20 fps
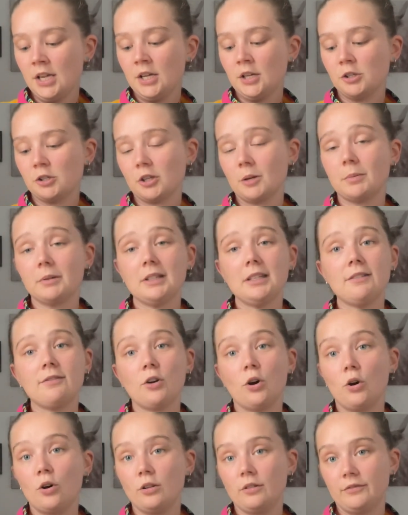So I believe
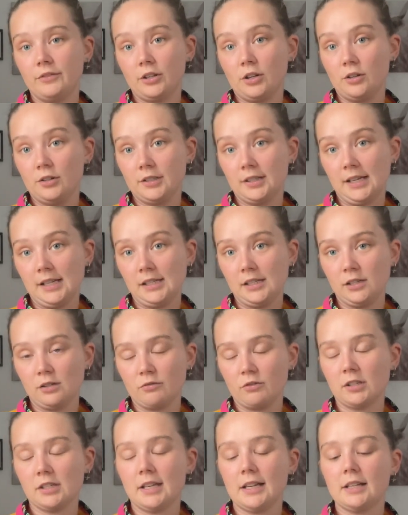all of the contents is
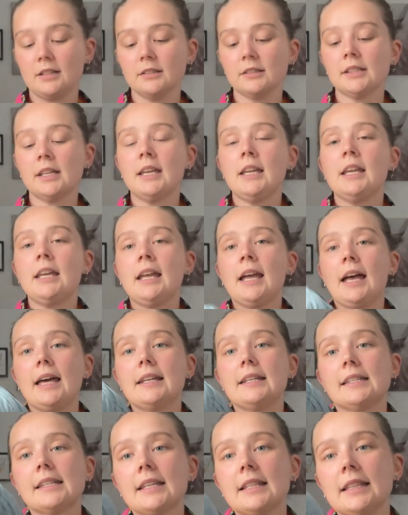recycled, and
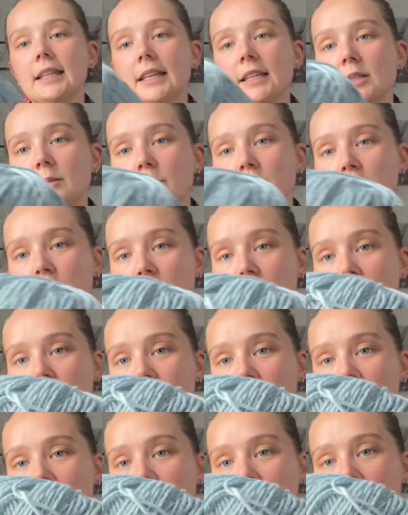it's in this
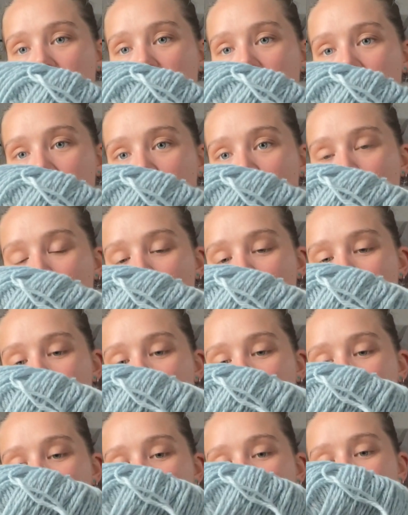beautiful heathered
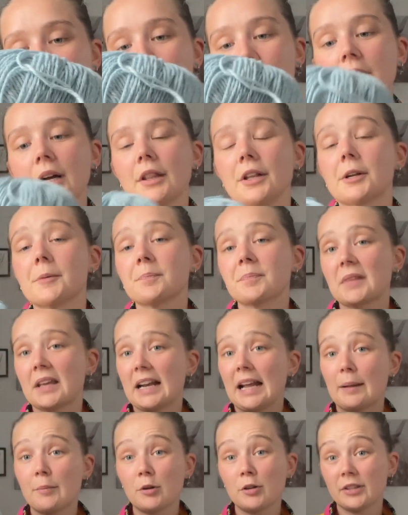light blue colour, and
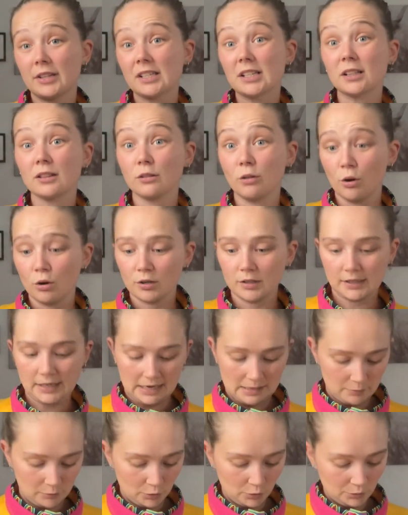I bought this a long
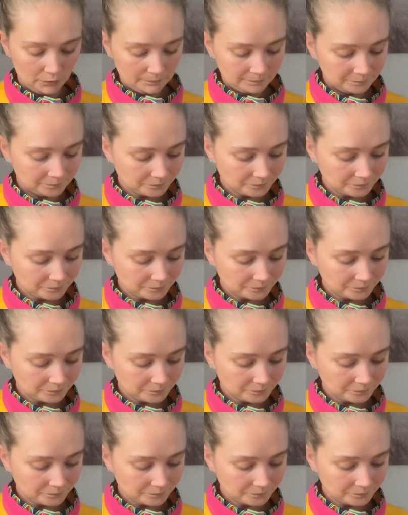time ago.